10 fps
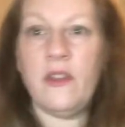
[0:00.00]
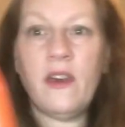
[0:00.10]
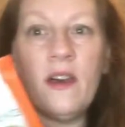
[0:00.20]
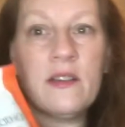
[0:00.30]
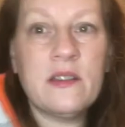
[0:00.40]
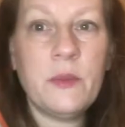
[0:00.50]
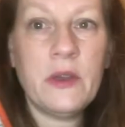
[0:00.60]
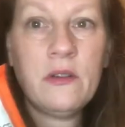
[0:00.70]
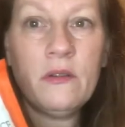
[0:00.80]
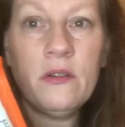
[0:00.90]
the
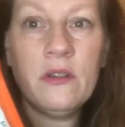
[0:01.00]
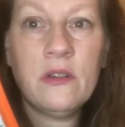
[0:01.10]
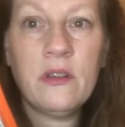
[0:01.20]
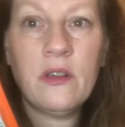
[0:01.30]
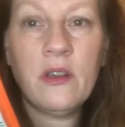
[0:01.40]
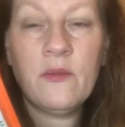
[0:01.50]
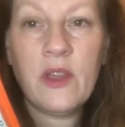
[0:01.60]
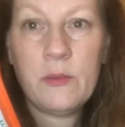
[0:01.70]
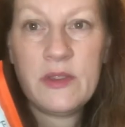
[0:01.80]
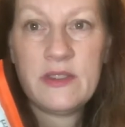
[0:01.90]
Oxbow
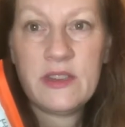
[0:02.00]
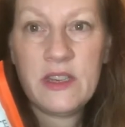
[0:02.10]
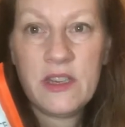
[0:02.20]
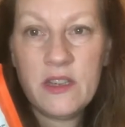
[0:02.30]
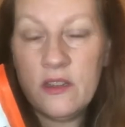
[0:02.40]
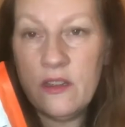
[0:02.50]
vitamin C.